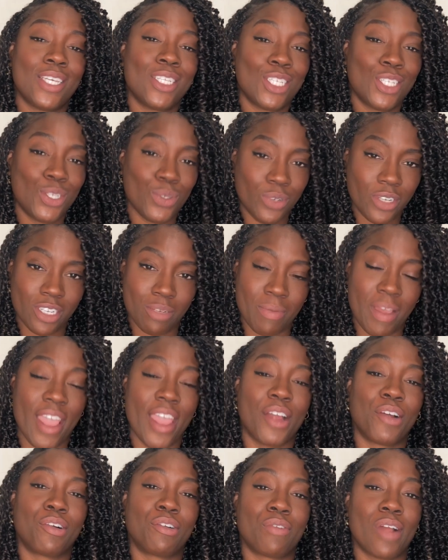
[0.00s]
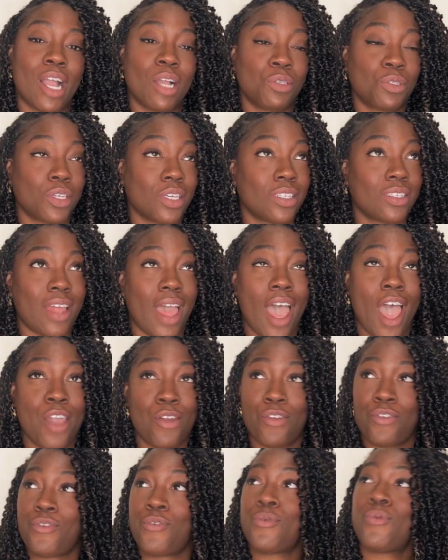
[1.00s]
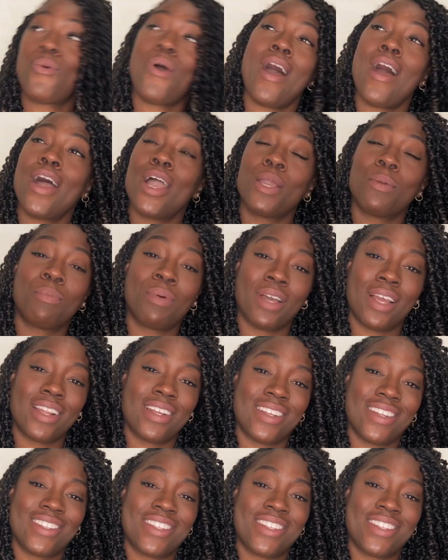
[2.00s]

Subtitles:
as soon as my hair arrives because I don't know why, but